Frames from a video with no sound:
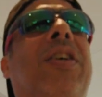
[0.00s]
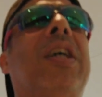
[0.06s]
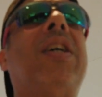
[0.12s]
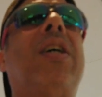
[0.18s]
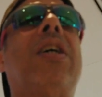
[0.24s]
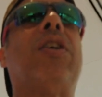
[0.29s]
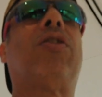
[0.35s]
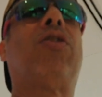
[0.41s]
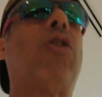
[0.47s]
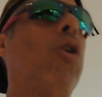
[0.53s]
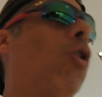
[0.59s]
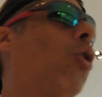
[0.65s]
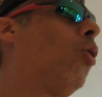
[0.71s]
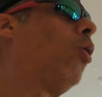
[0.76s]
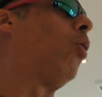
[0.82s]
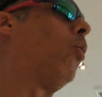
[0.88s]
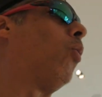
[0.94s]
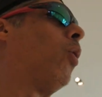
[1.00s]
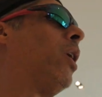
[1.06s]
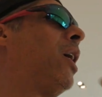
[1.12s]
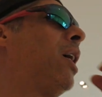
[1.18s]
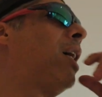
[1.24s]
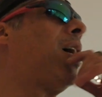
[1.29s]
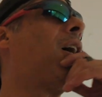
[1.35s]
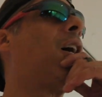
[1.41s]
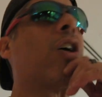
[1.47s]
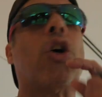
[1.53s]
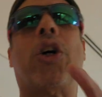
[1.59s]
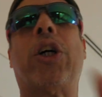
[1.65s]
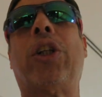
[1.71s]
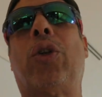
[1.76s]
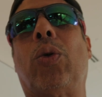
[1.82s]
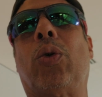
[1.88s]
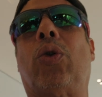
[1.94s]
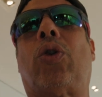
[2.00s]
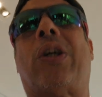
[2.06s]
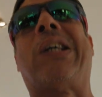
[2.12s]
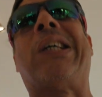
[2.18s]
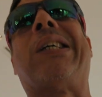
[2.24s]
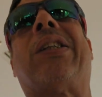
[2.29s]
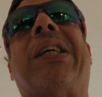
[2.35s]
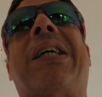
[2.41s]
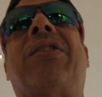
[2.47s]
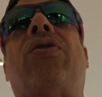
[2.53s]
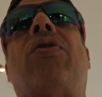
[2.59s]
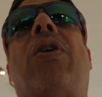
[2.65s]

here. So we are going to take a test